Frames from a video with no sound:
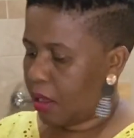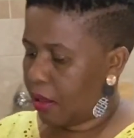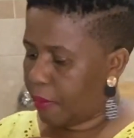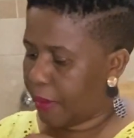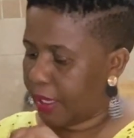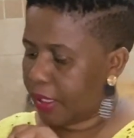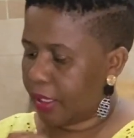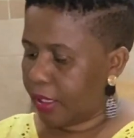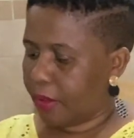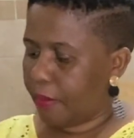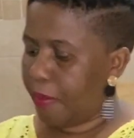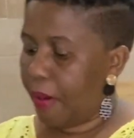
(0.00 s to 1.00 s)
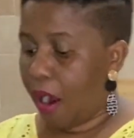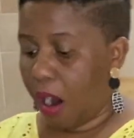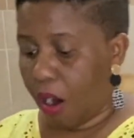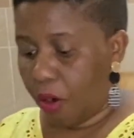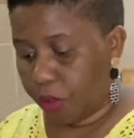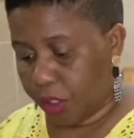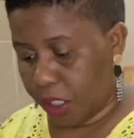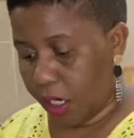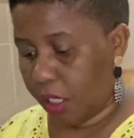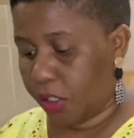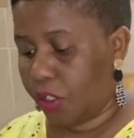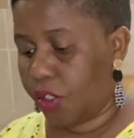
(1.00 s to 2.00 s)
baking powder
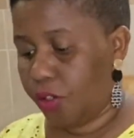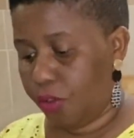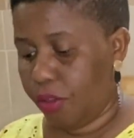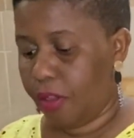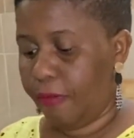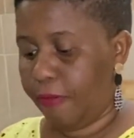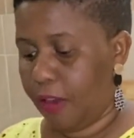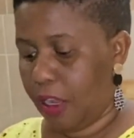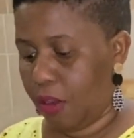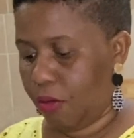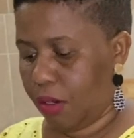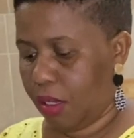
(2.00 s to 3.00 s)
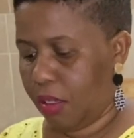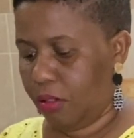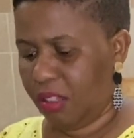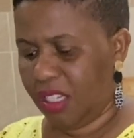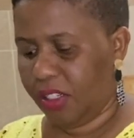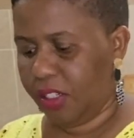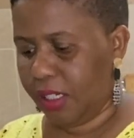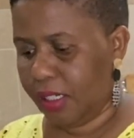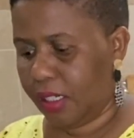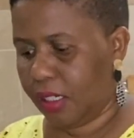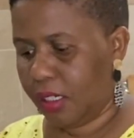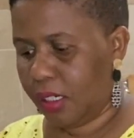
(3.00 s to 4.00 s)
to the flour. You can
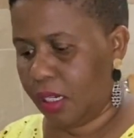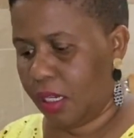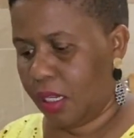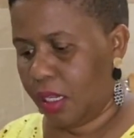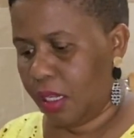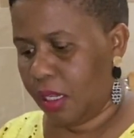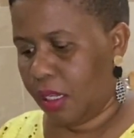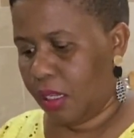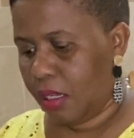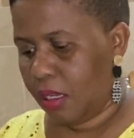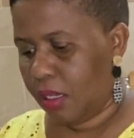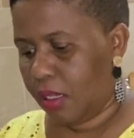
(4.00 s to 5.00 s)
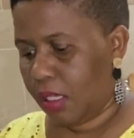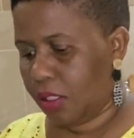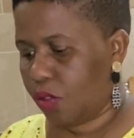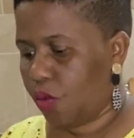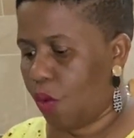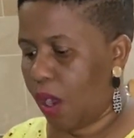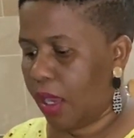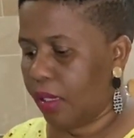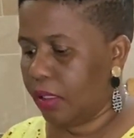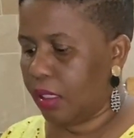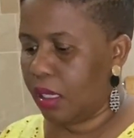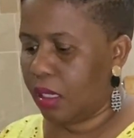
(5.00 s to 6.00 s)
just, that's
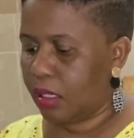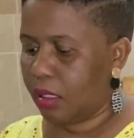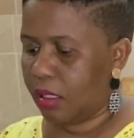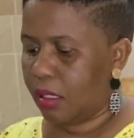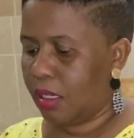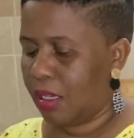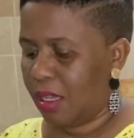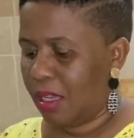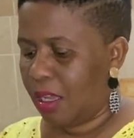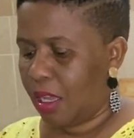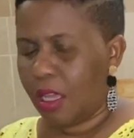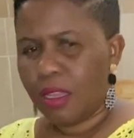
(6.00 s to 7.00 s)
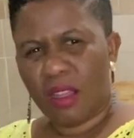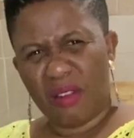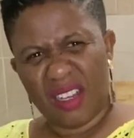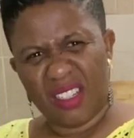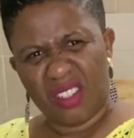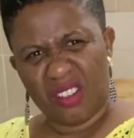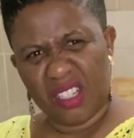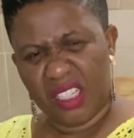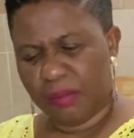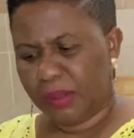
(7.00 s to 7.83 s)
1. Oh, it's not heaped